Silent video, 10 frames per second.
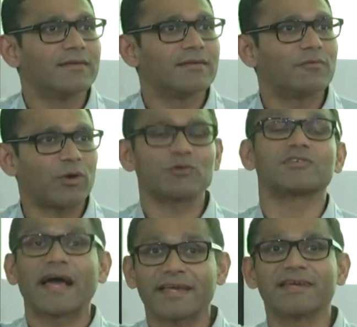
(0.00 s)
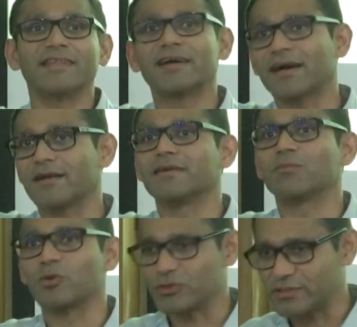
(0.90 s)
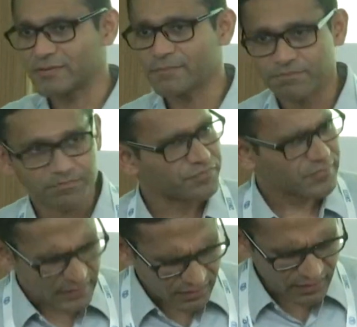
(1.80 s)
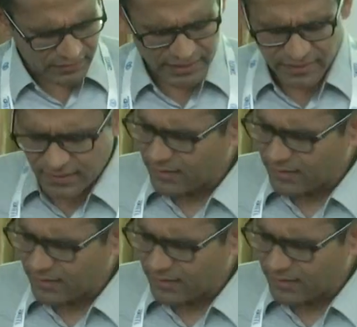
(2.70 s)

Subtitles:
what was lacking in the current approaches. Okay,